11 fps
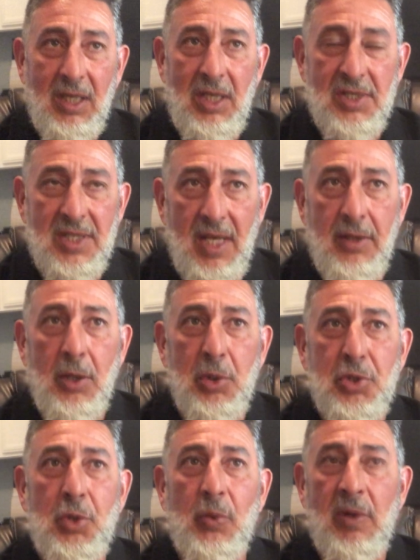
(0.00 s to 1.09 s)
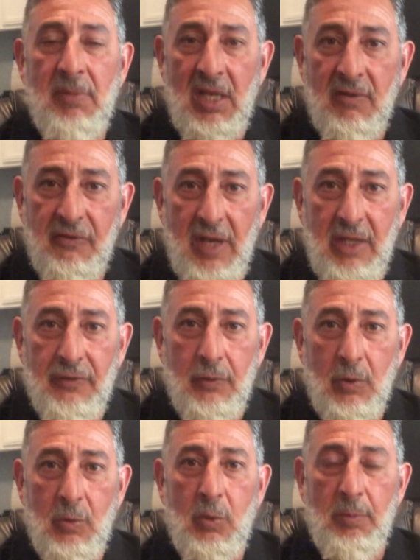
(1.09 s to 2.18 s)
is that those who remain
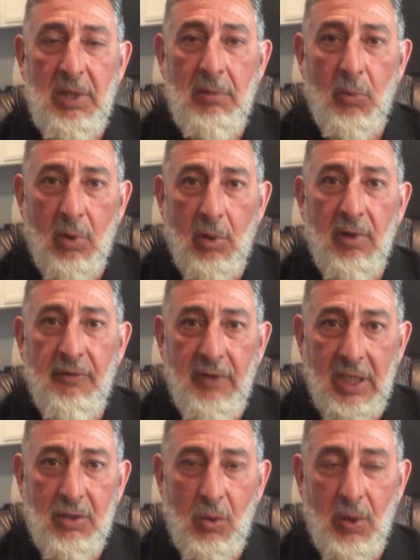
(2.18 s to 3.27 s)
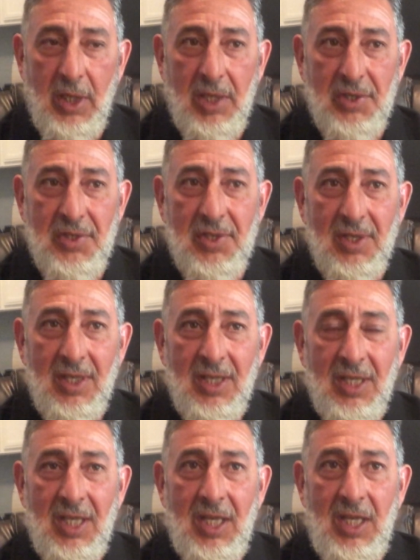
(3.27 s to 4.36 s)
faithful will be more victorious
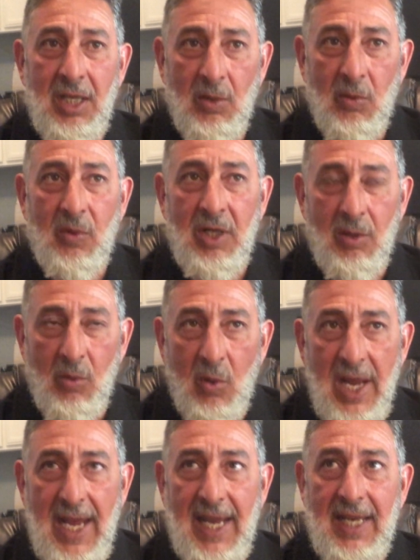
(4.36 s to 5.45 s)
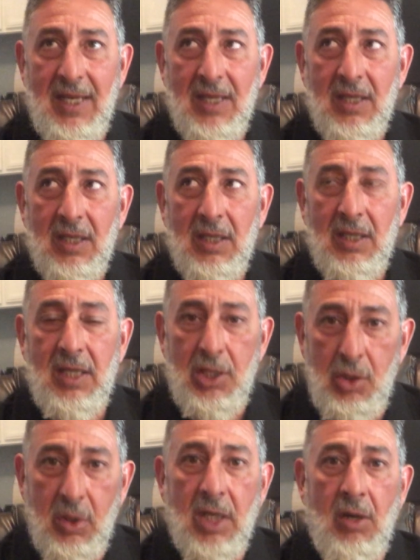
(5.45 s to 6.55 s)
in a, in a way that
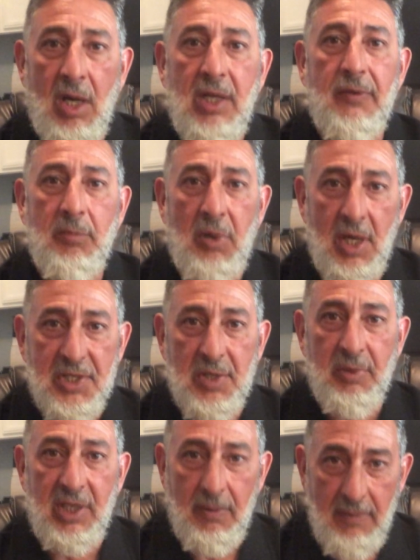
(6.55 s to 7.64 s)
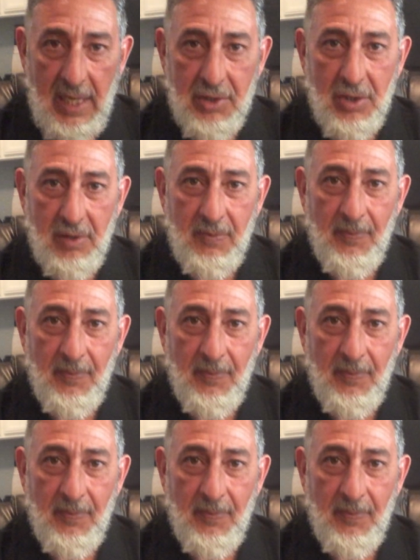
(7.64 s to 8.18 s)
you cannot even possibly imagine.